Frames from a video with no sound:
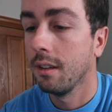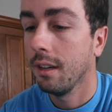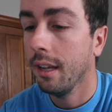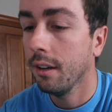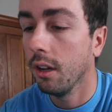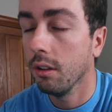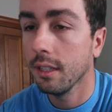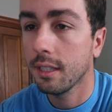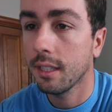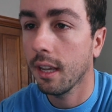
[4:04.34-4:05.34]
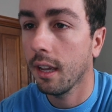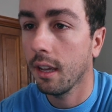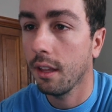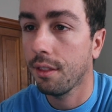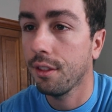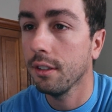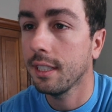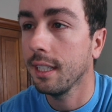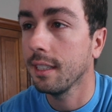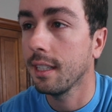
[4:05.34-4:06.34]
I don't know, let's say
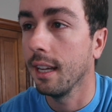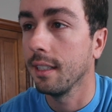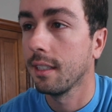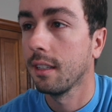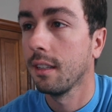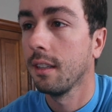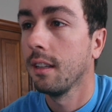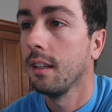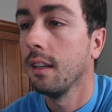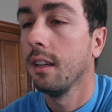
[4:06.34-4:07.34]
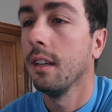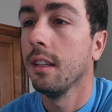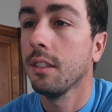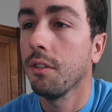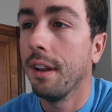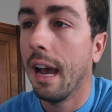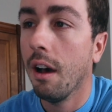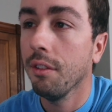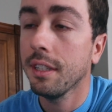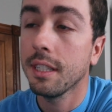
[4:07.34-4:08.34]
13 cents. So
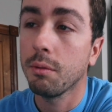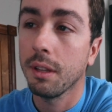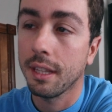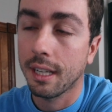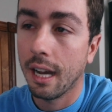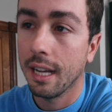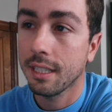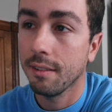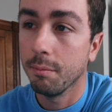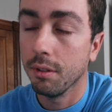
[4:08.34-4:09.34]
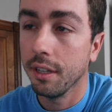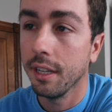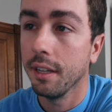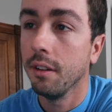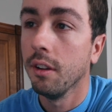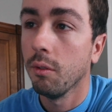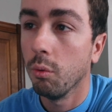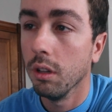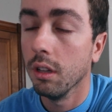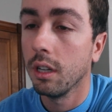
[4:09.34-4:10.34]
now this is what the cost of breeding
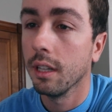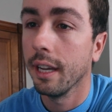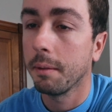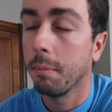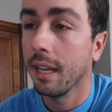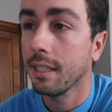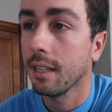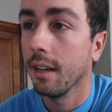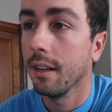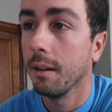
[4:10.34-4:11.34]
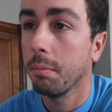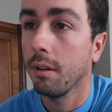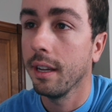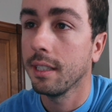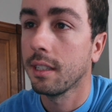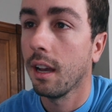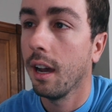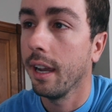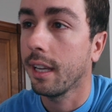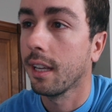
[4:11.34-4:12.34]
will look like based on a price
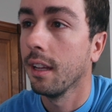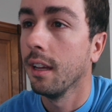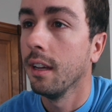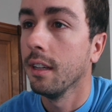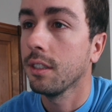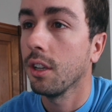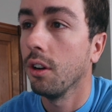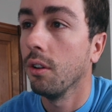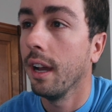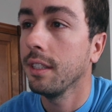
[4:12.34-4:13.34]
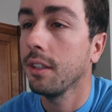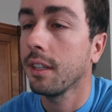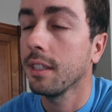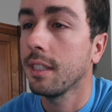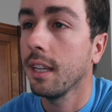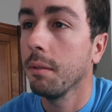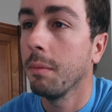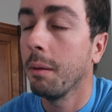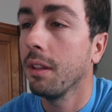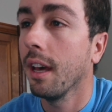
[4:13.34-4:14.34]
hike. So as you can see,
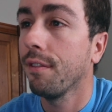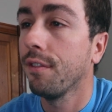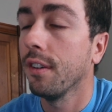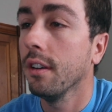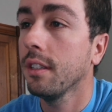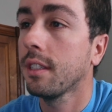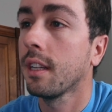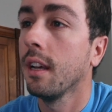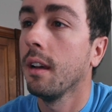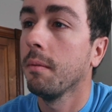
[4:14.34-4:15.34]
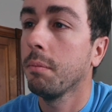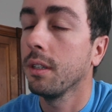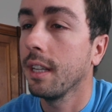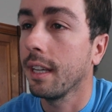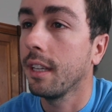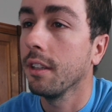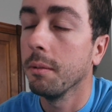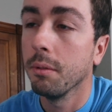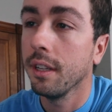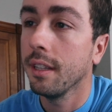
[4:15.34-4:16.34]
maybe that first particular
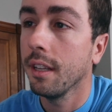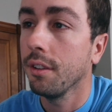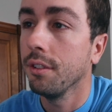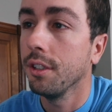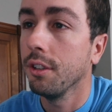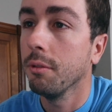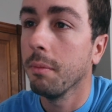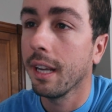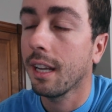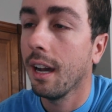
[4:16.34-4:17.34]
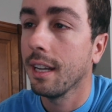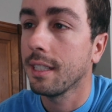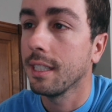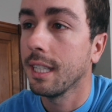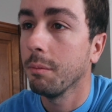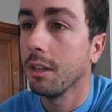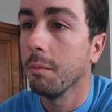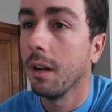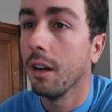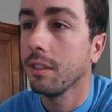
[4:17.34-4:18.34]
breed that you do might cost a similar
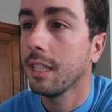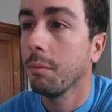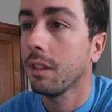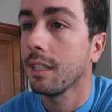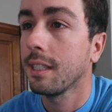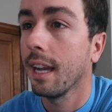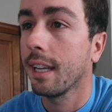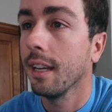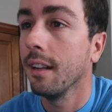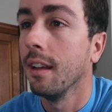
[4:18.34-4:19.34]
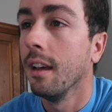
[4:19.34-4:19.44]
amount, same with the second,